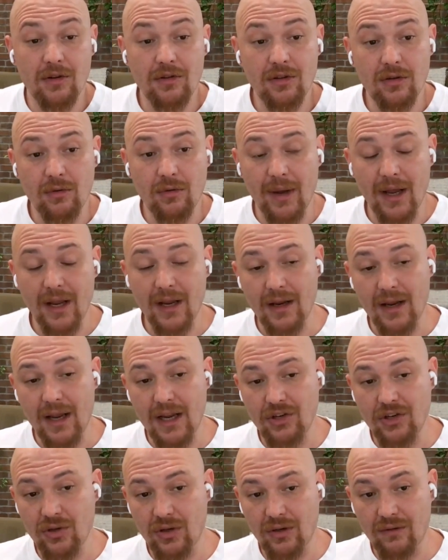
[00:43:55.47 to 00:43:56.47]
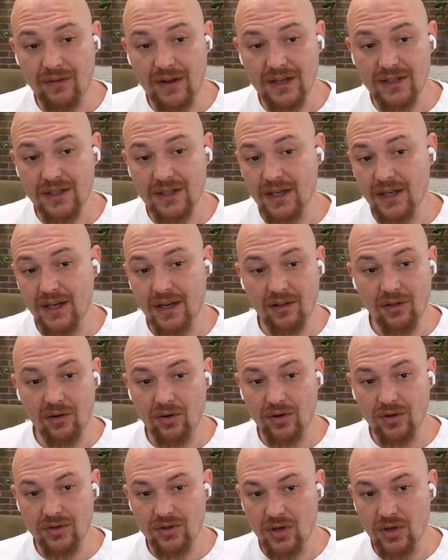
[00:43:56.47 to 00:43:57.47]
Through my angel investing, I
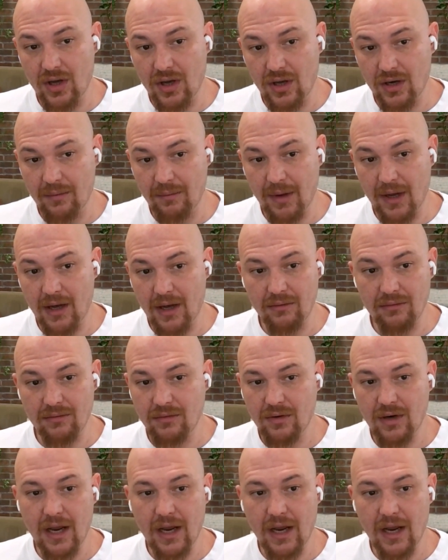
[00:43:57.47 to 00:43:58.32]
learn a ton about